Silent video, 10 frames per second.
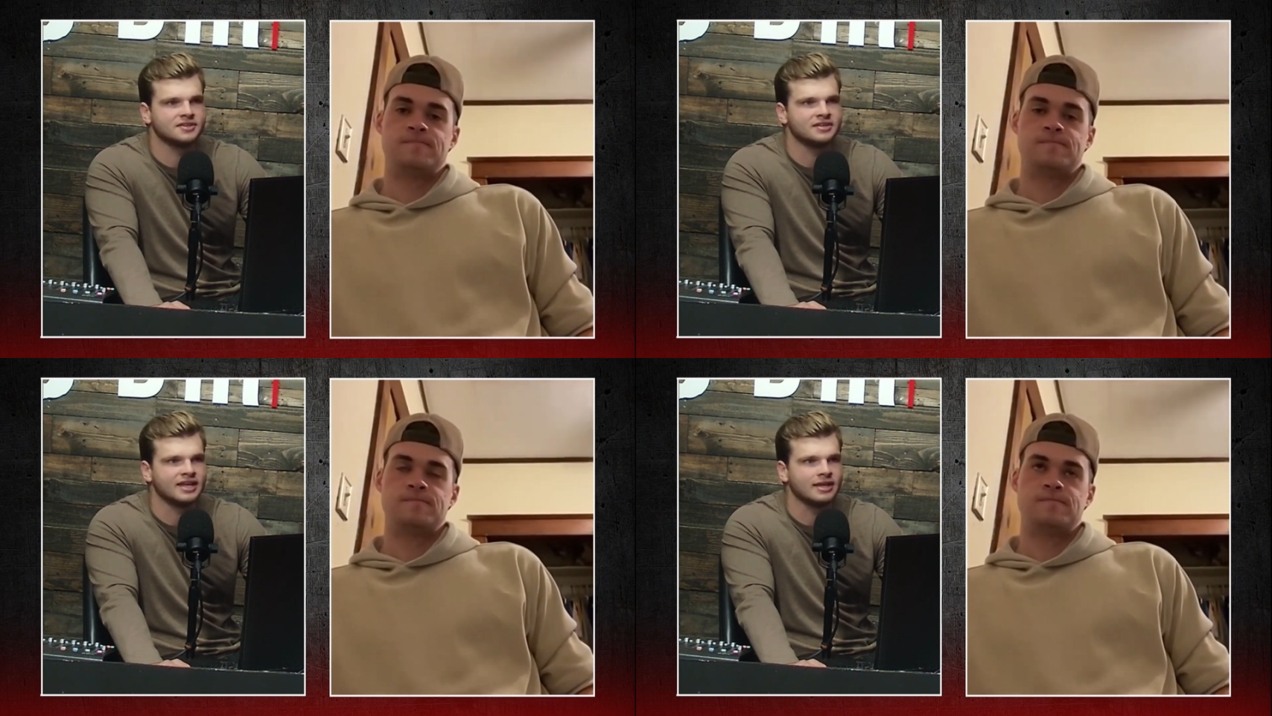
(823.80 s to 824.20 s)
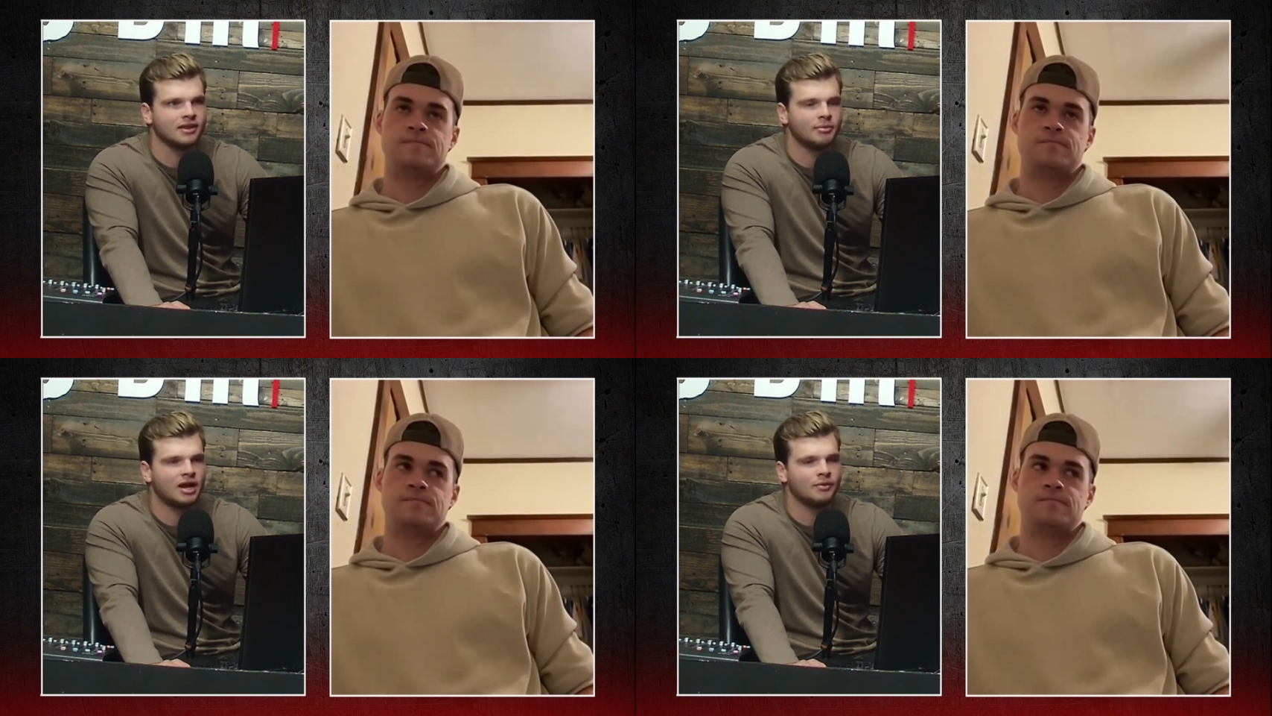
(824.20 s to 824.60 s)
Speaker 1: in the day.
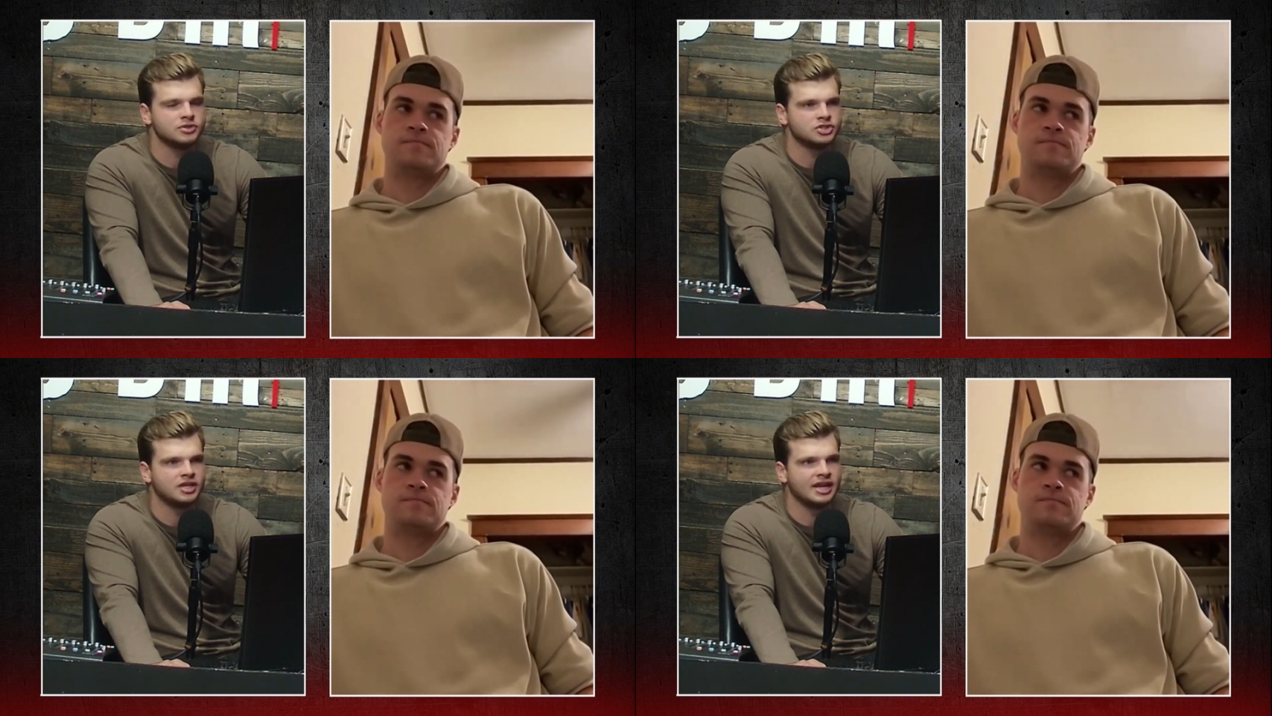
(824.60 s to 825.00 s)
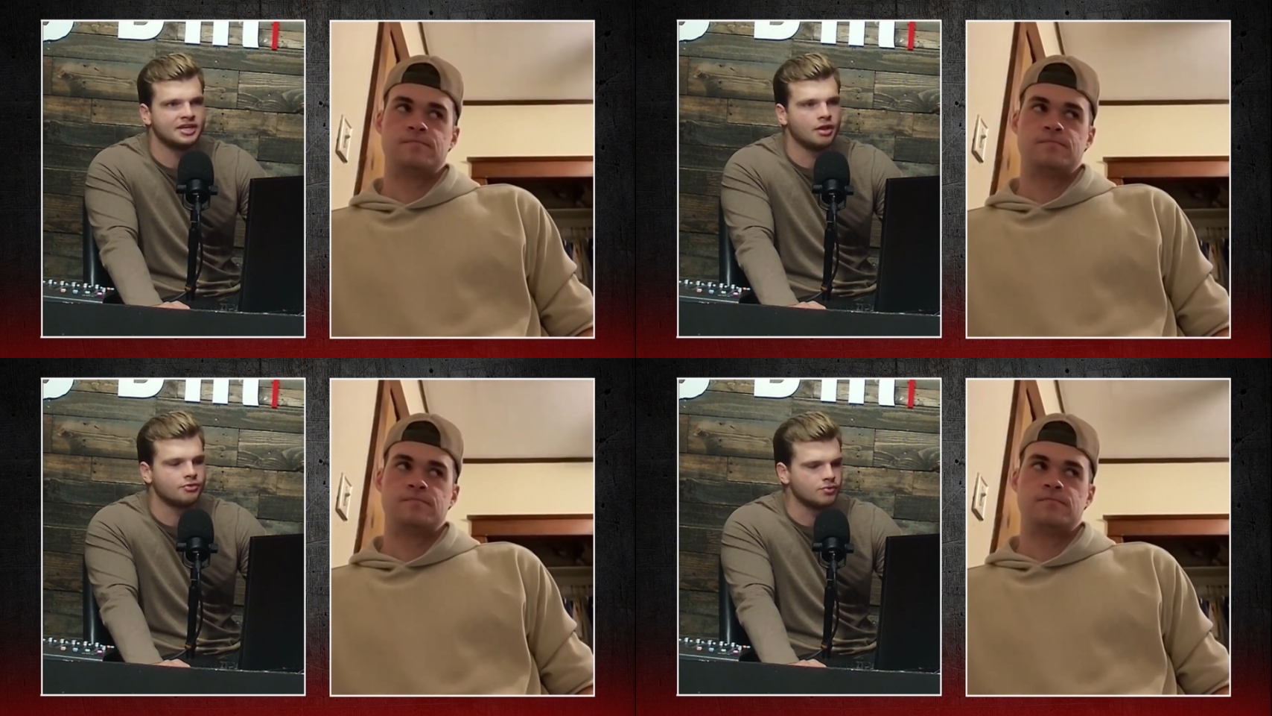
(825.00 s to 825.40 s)
Lebanon was getting it
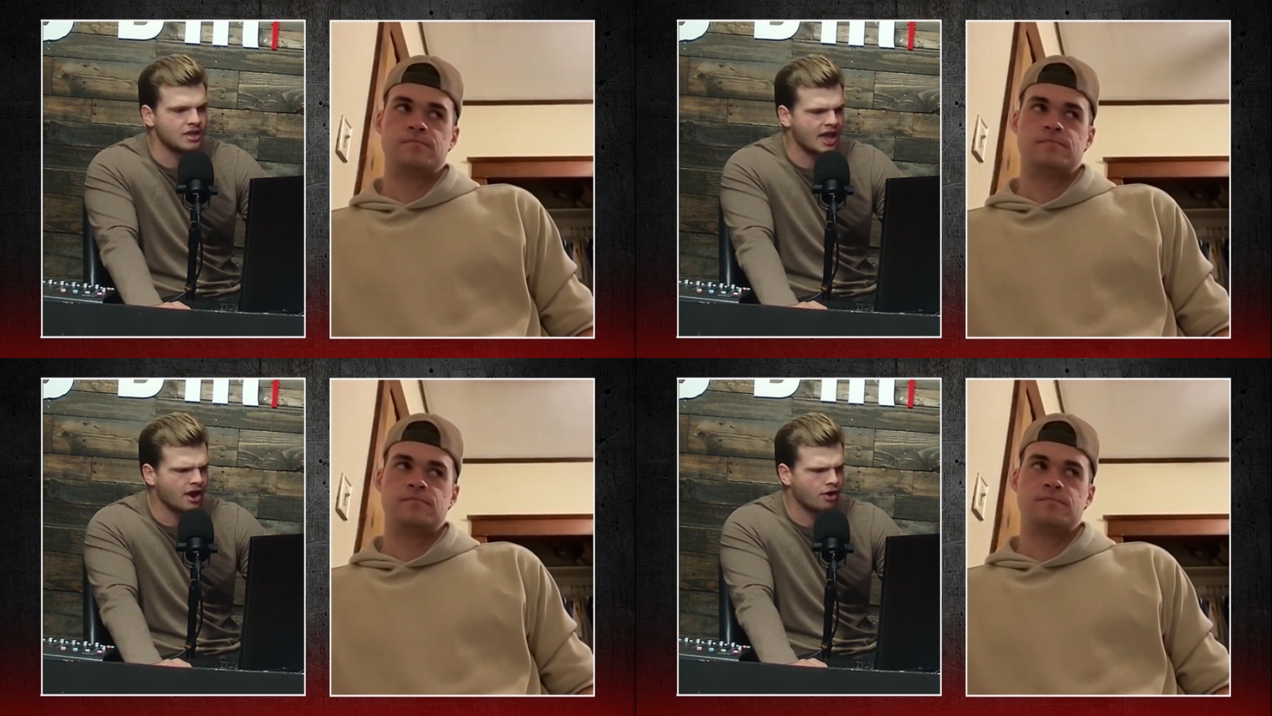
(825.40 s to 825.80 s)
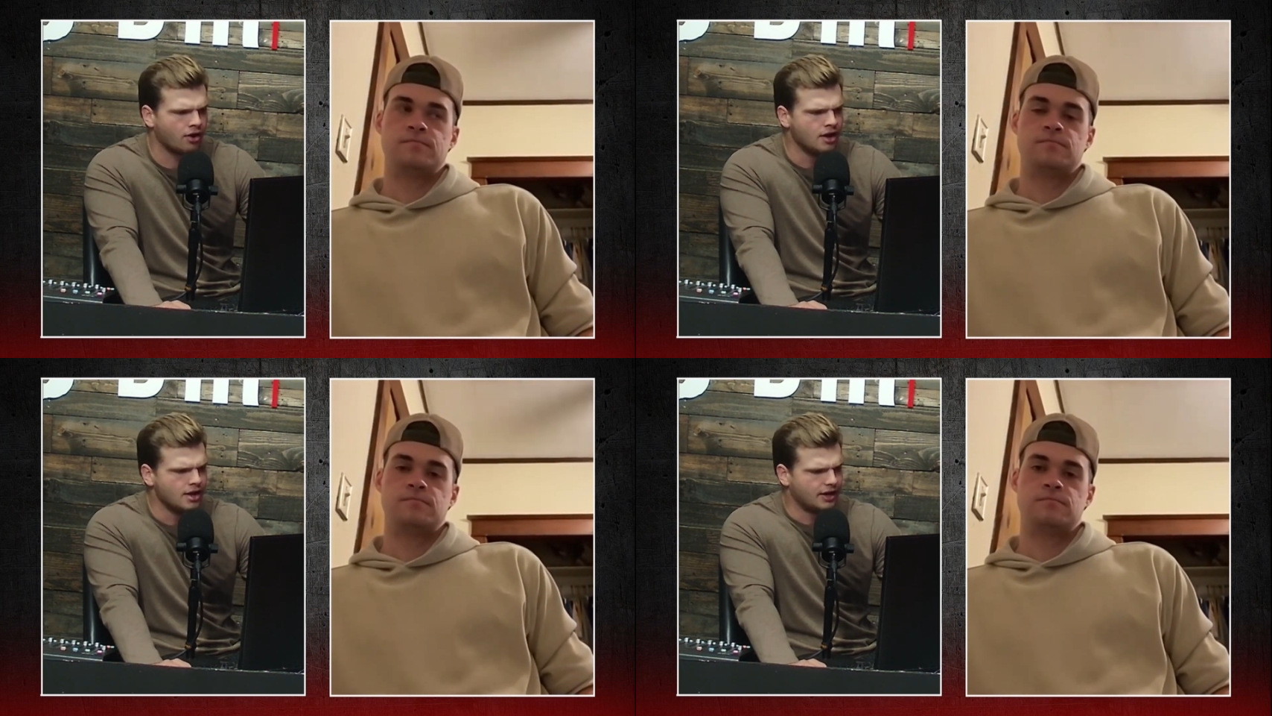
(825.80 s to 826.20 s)
done through the
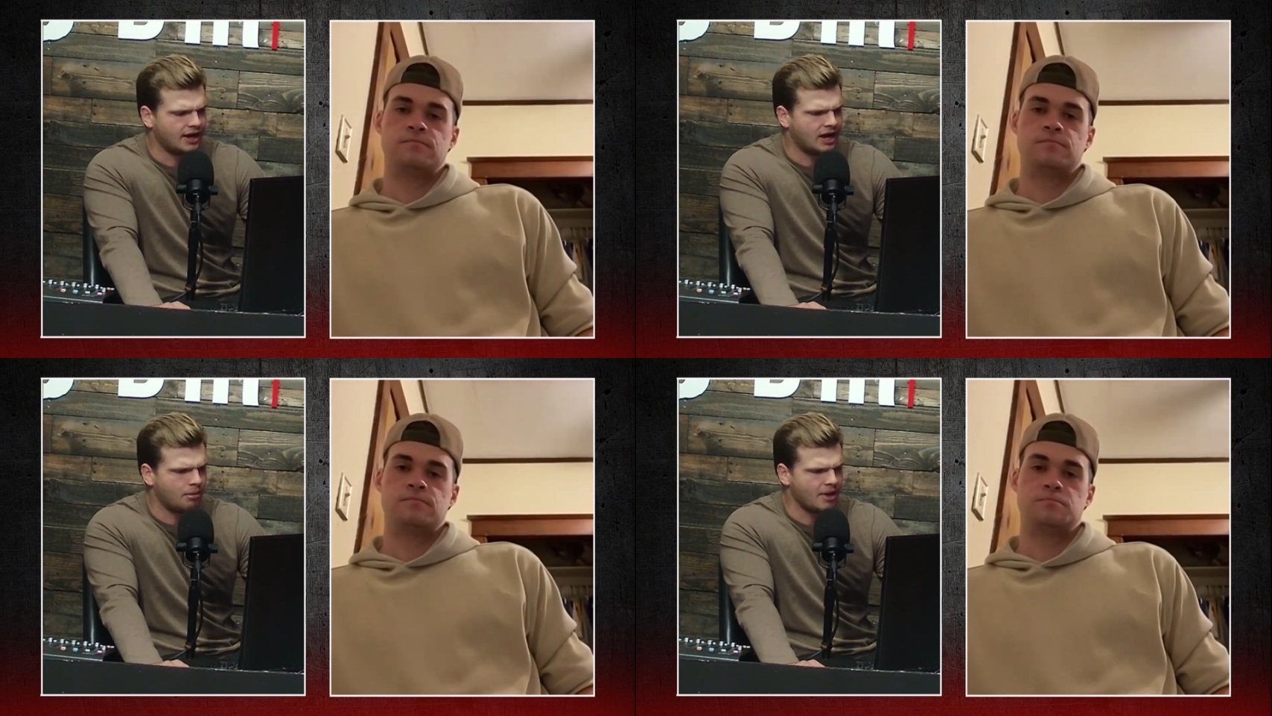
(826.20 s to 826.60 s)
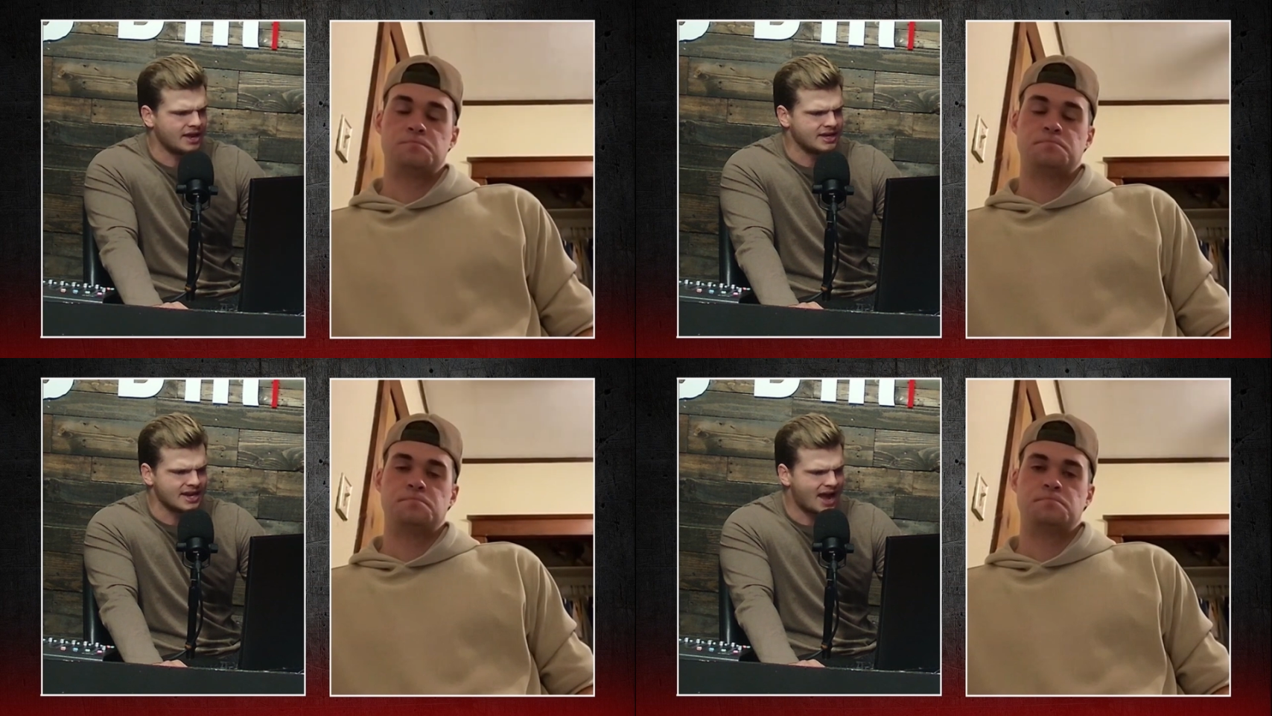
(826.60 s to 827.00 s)
air um,
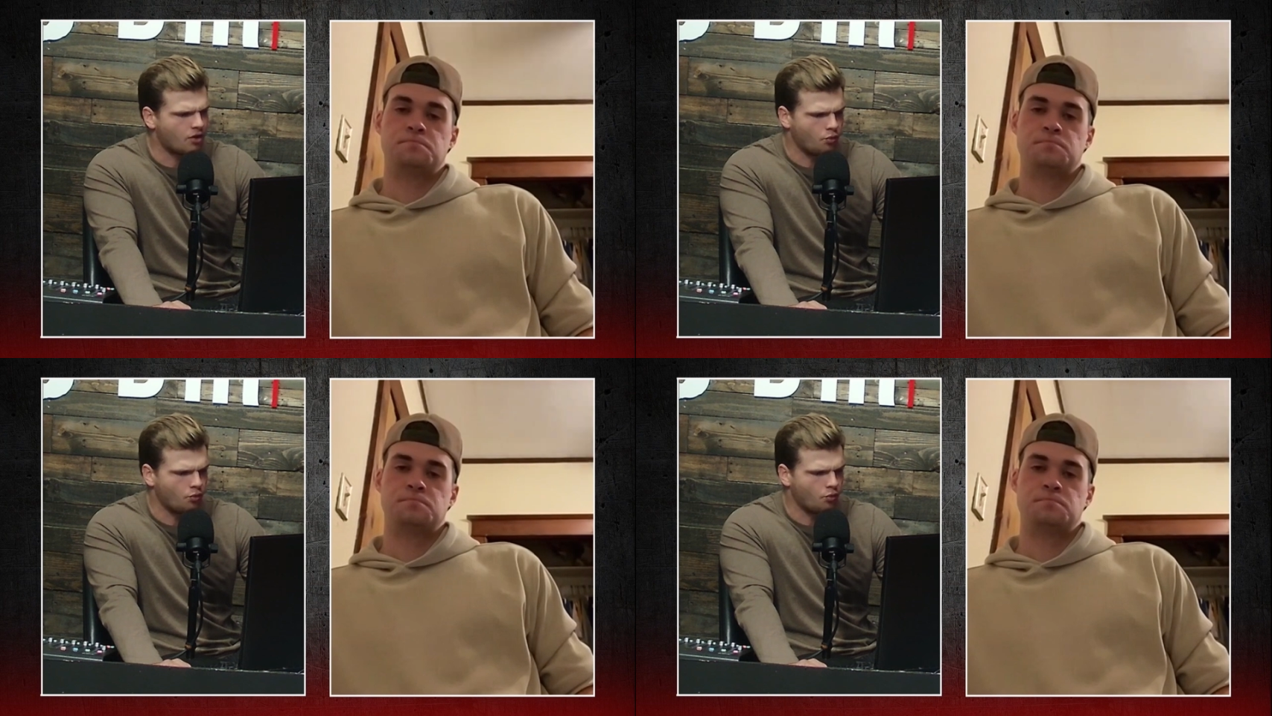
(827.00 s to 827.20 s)
and not